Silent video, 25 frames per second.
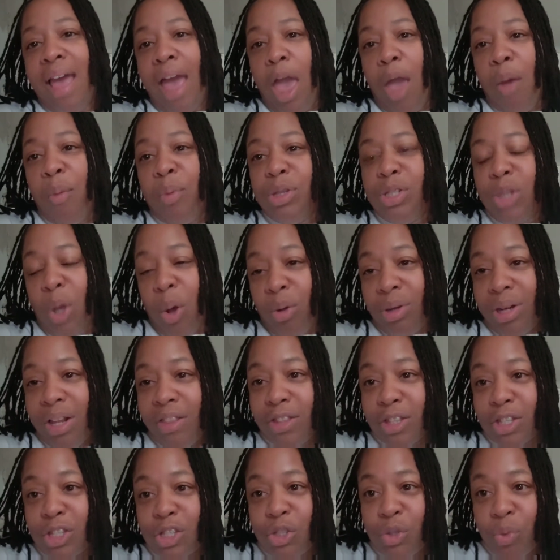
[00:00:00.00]
it was only
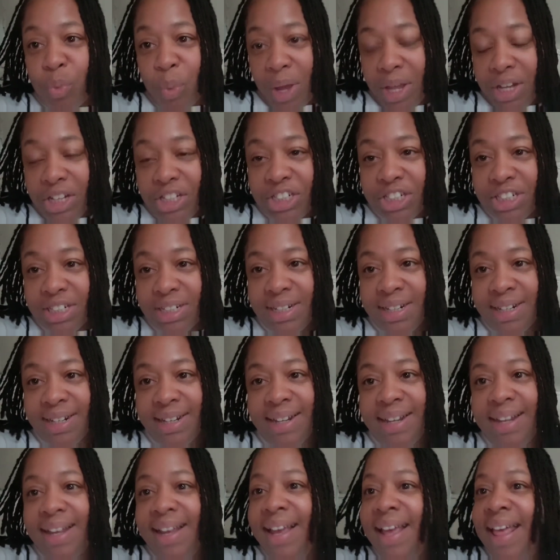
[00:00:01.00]
the switch
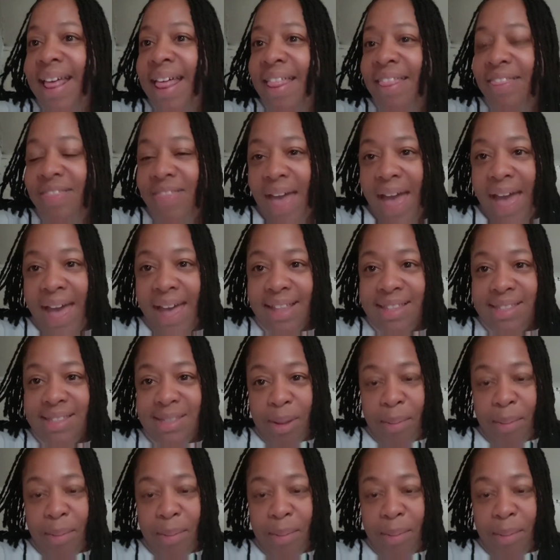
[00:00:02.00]
that